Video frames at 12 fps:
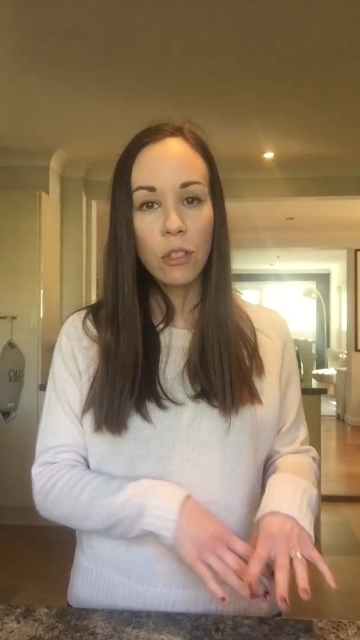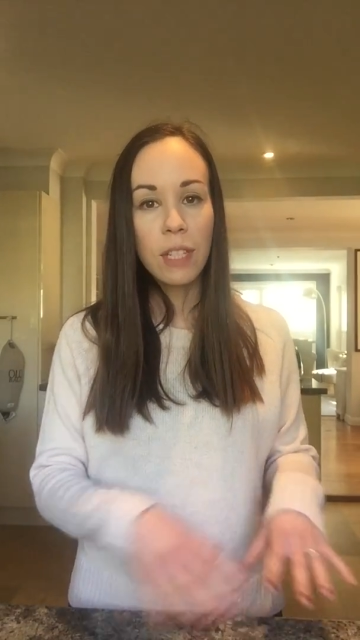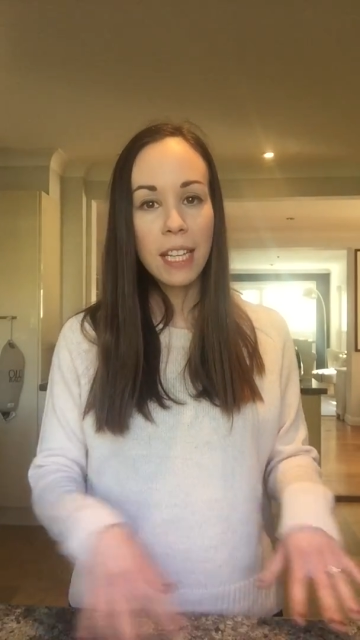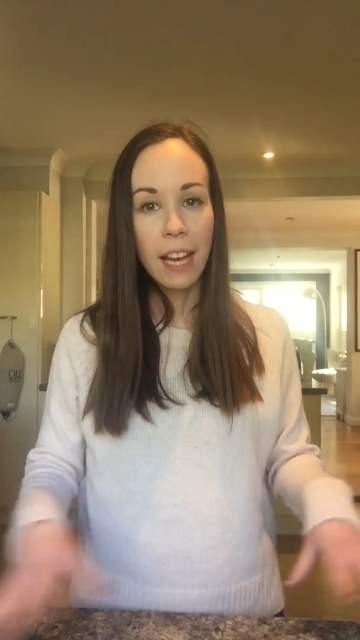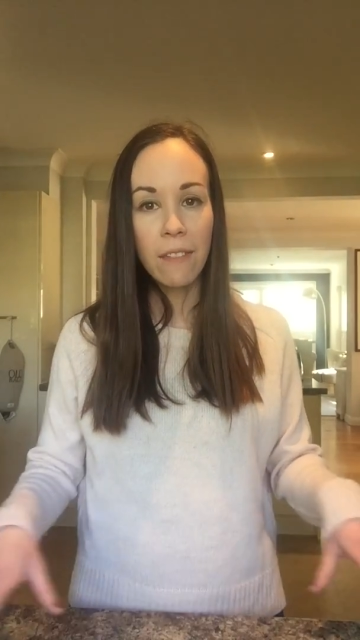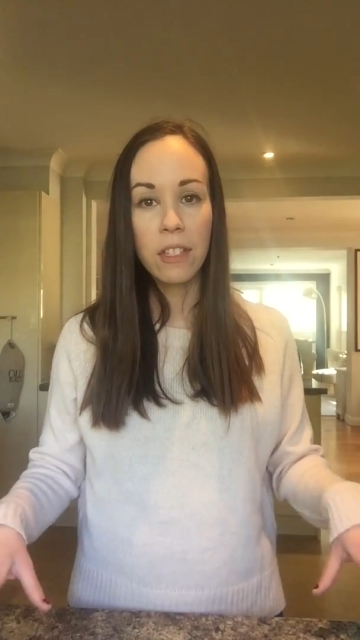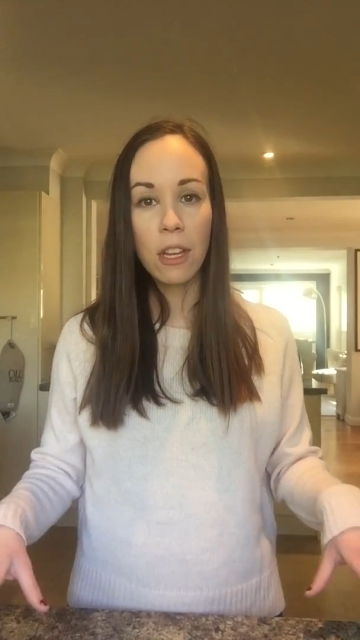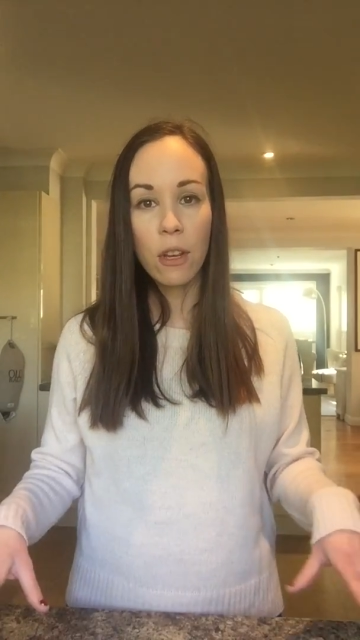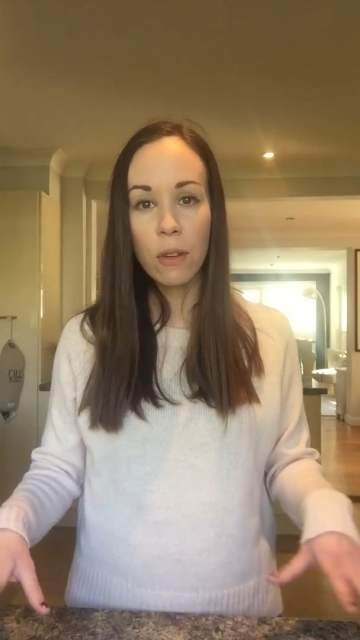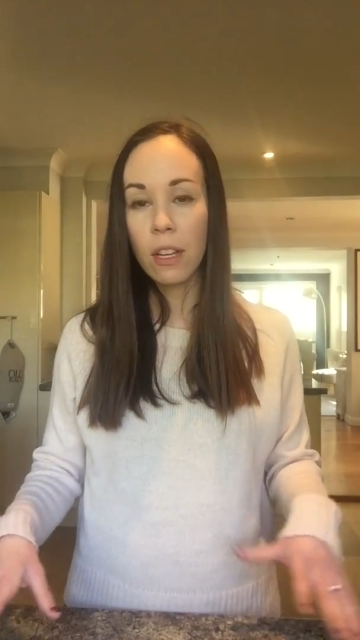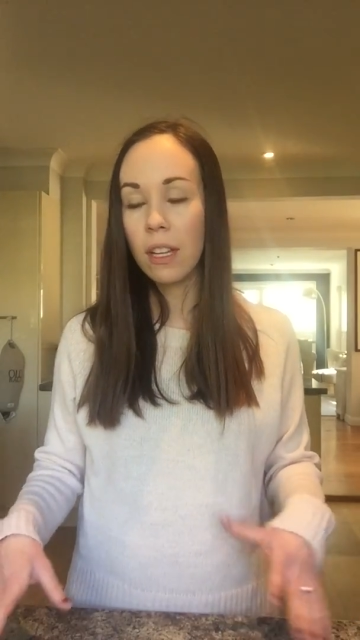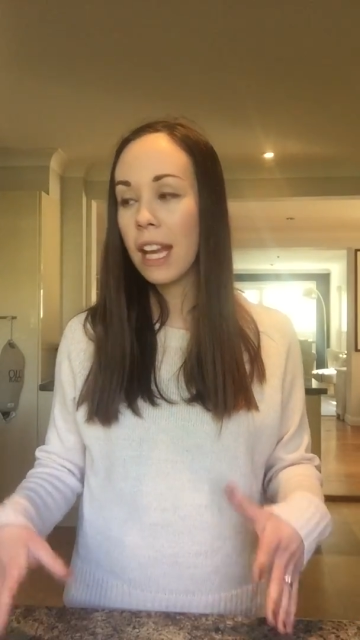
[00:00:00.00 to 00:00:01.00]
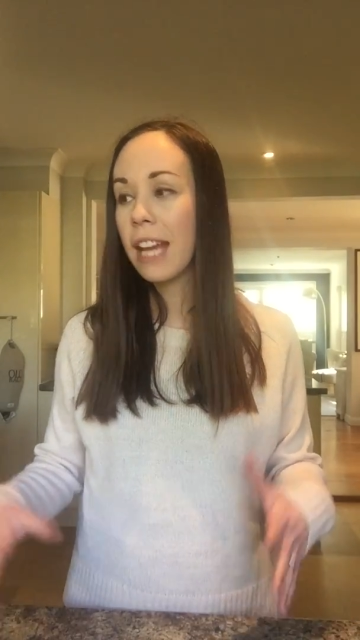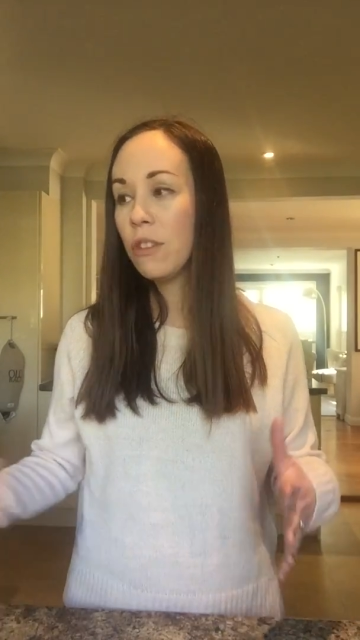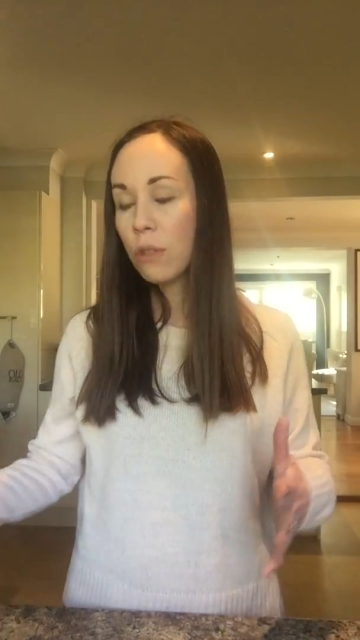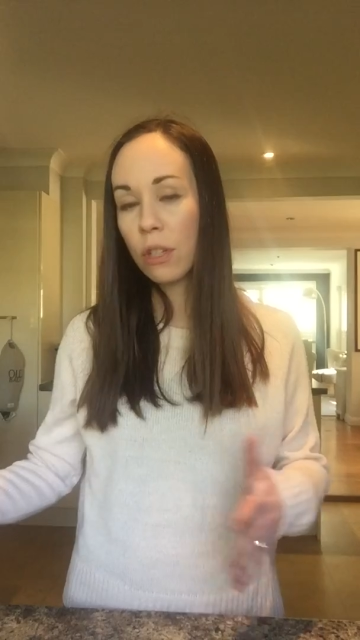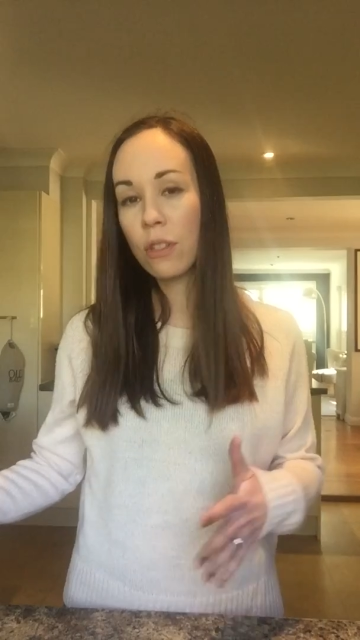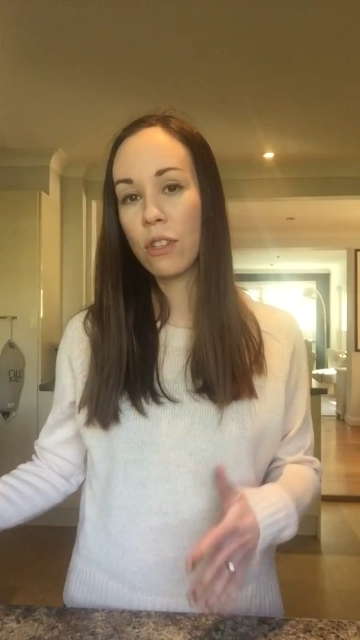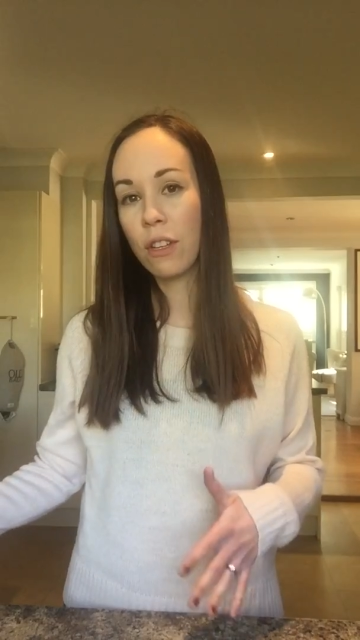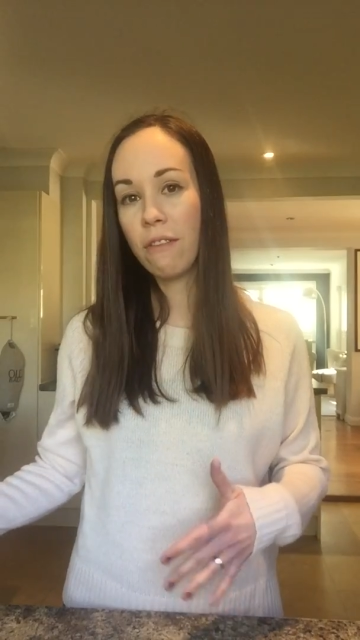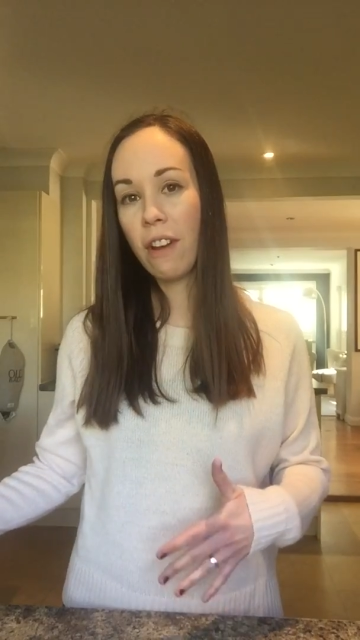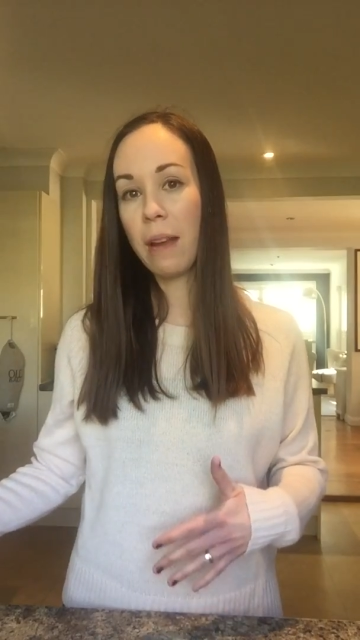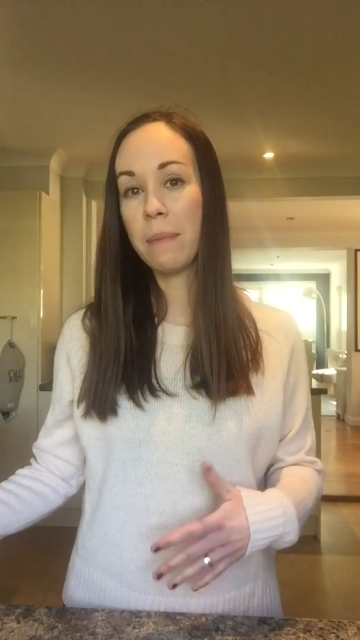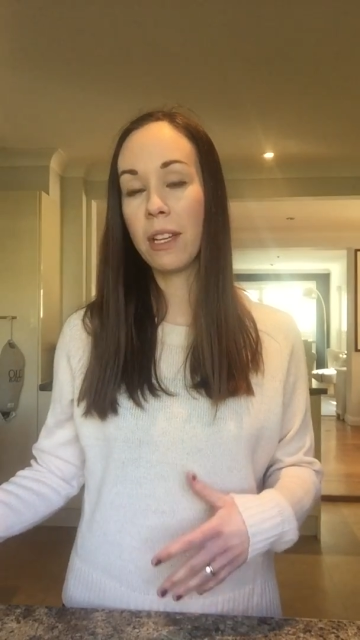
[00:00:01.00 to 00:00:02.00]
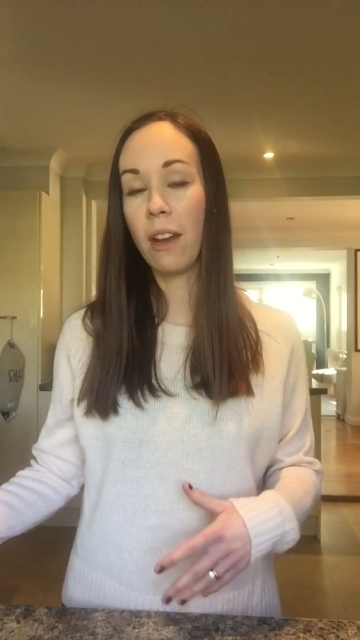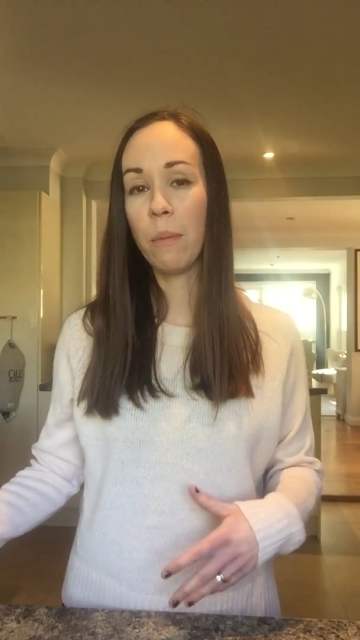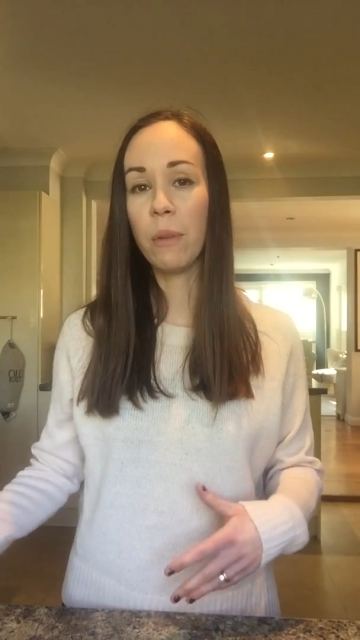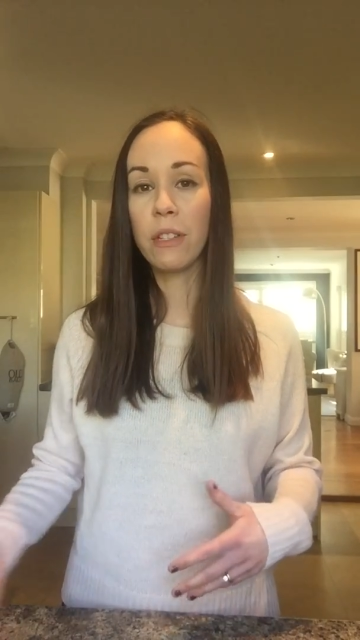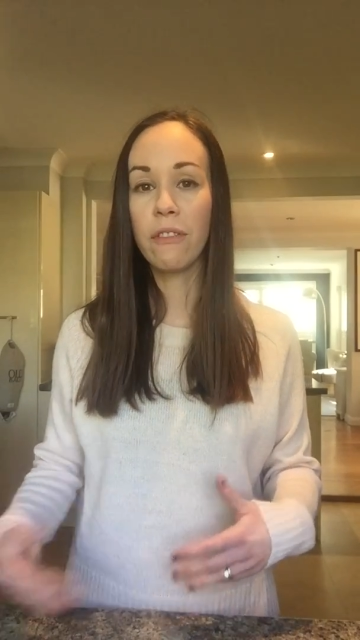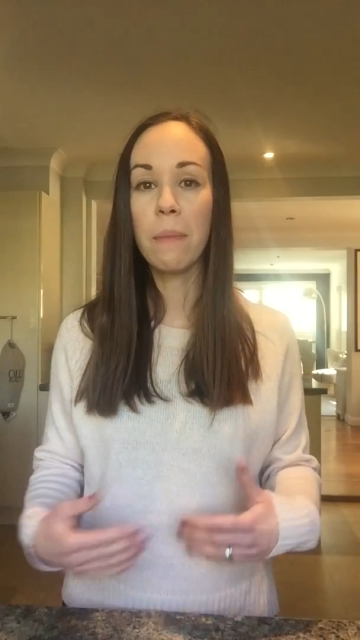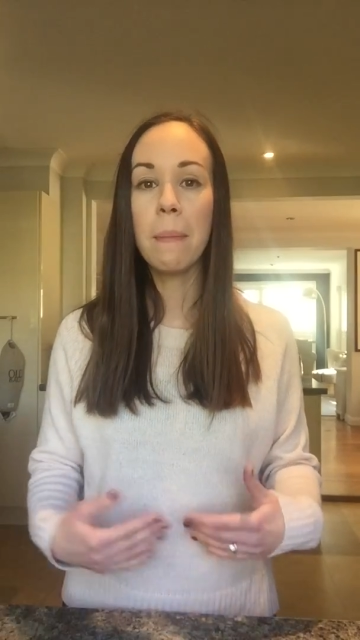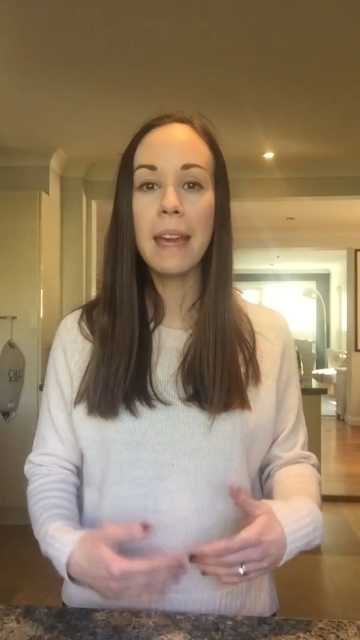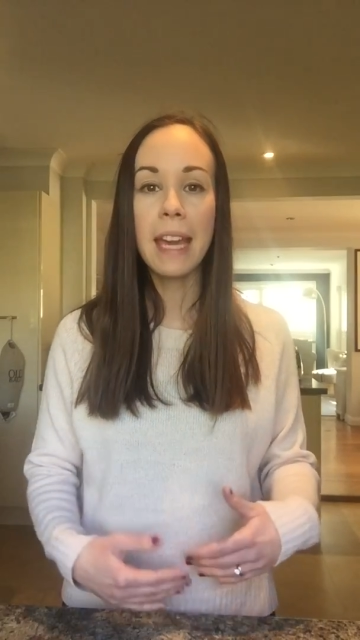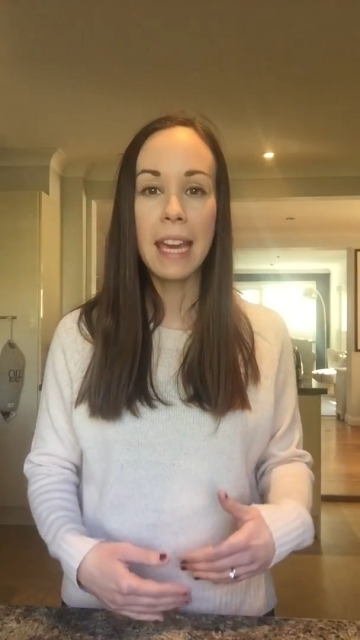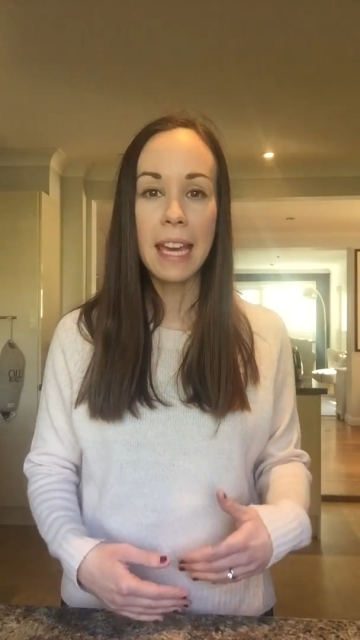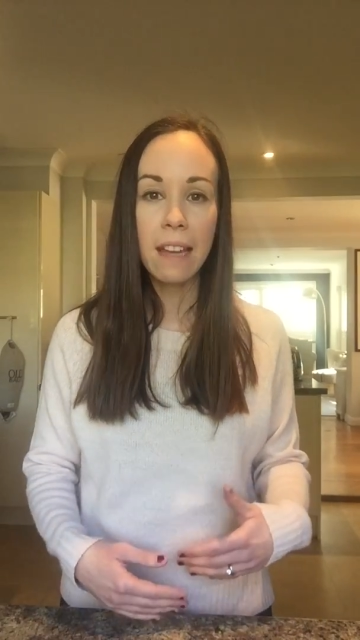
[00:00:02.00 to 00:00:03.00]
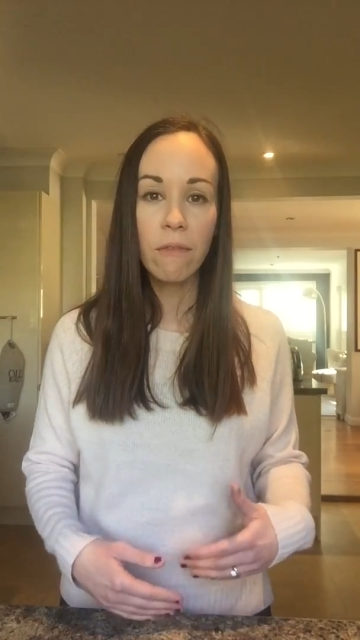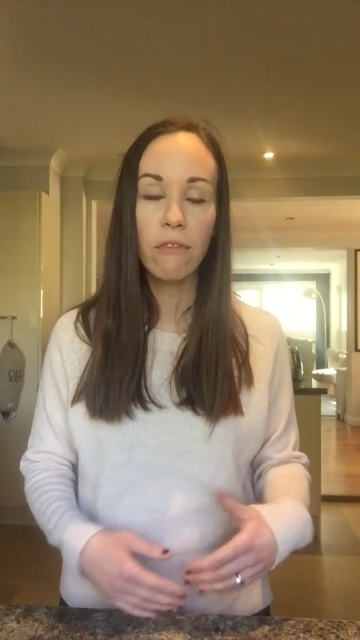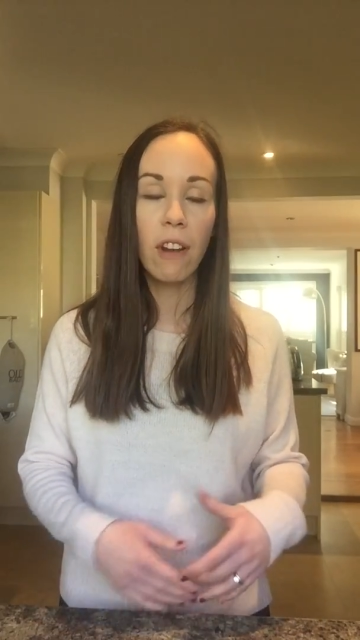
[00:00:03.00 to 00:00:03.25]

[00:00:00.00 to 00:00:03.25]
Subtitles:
you didn't have a token and you couldn't do rhyme time, which for me,